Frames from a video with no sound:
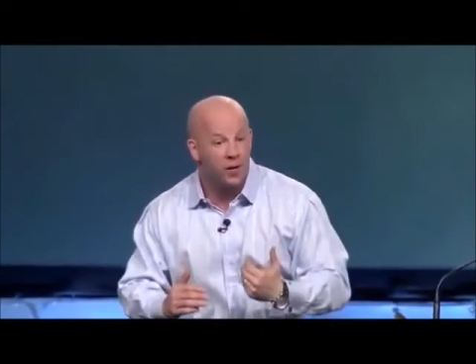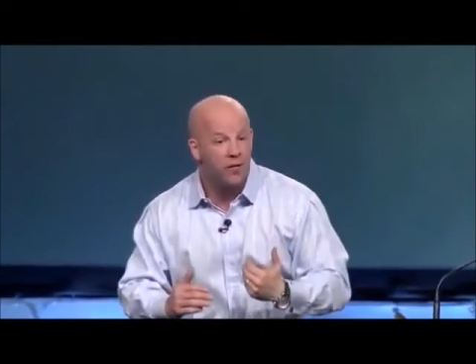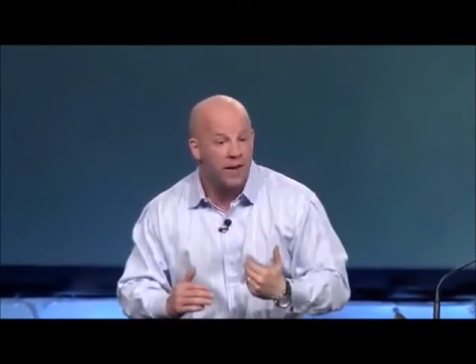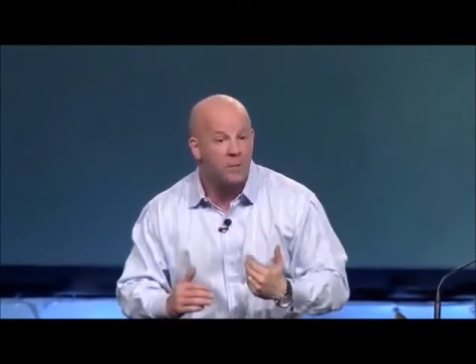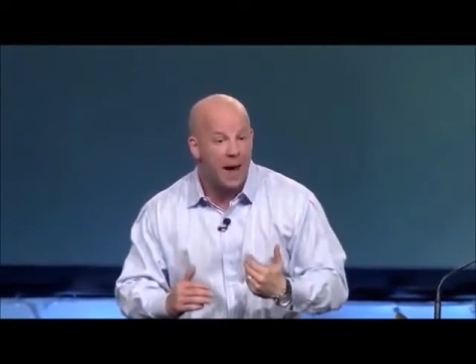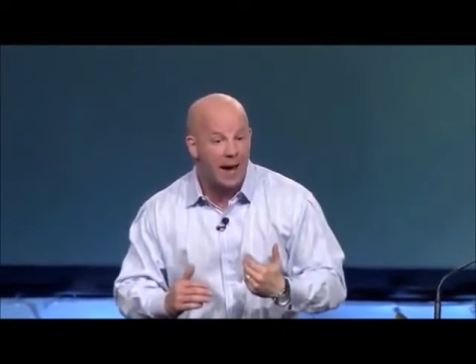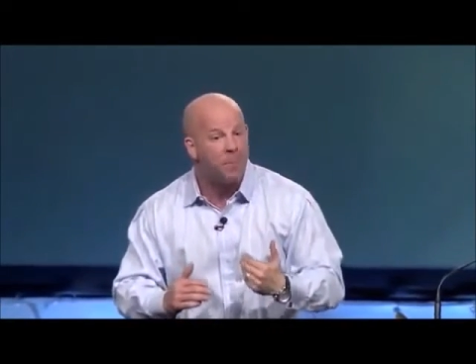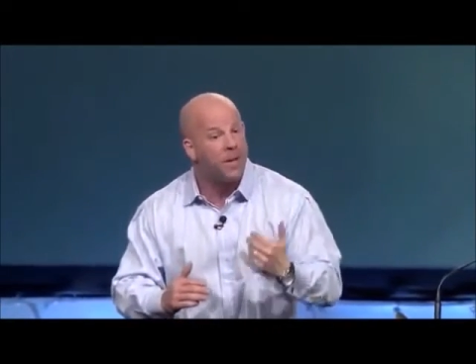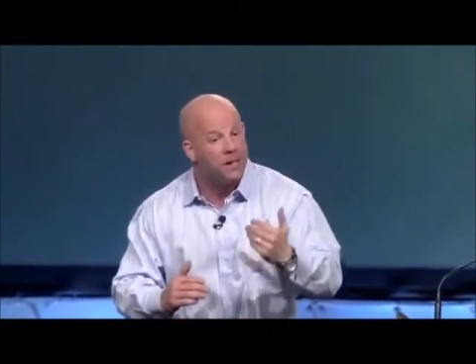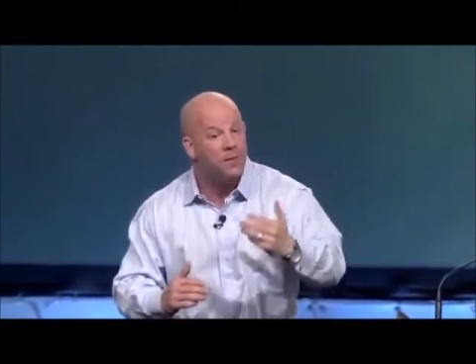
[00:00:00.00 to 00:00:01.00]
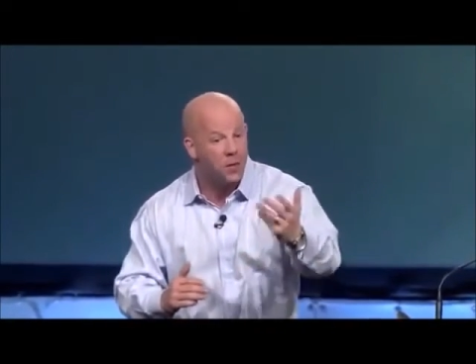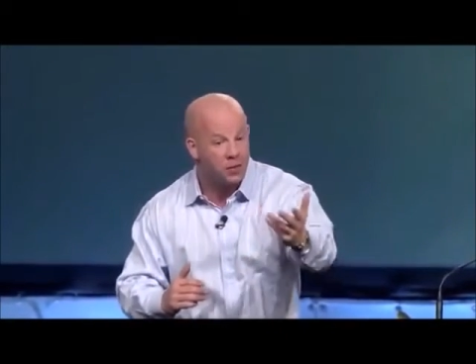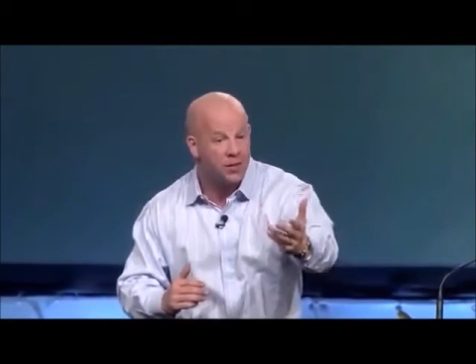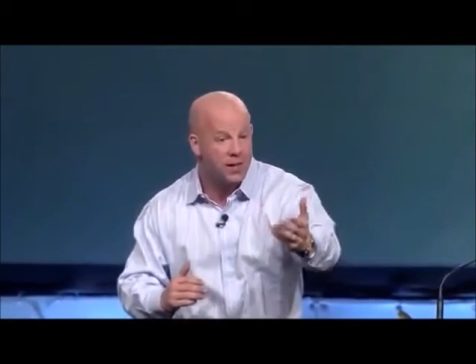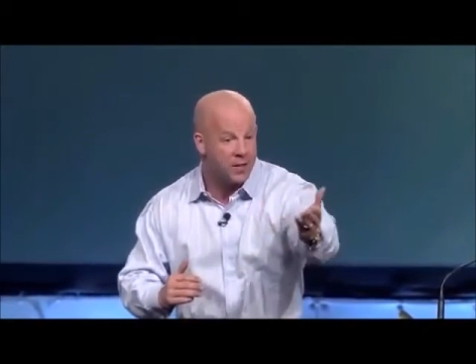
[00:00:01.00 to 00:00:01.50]
feedback because of your
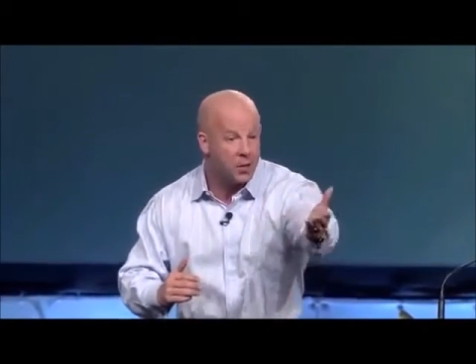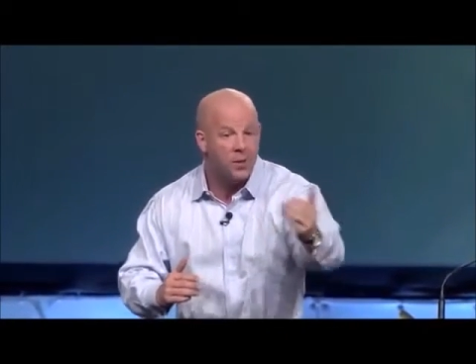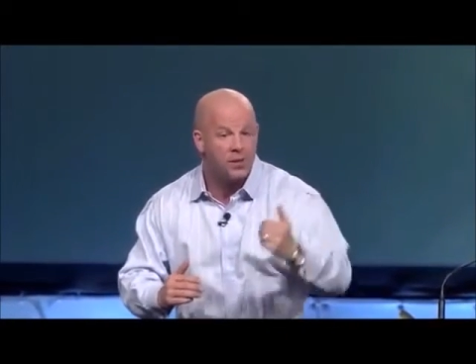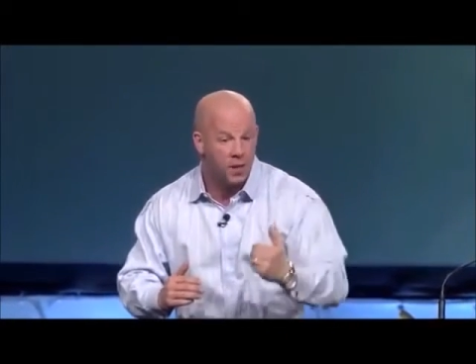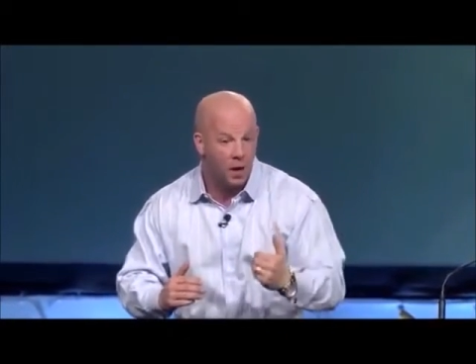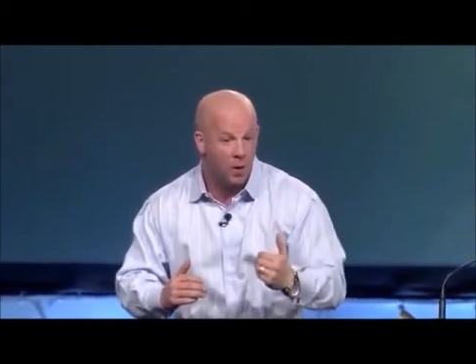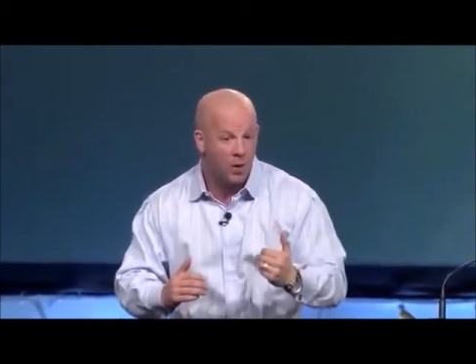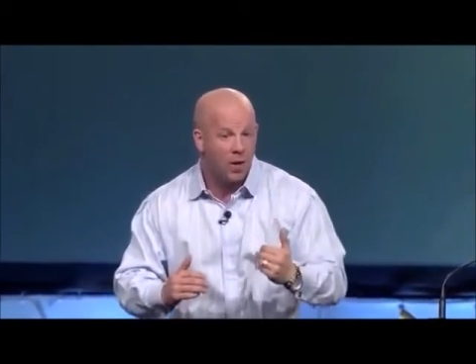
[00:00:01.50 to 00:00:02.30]
success, you and Zoe.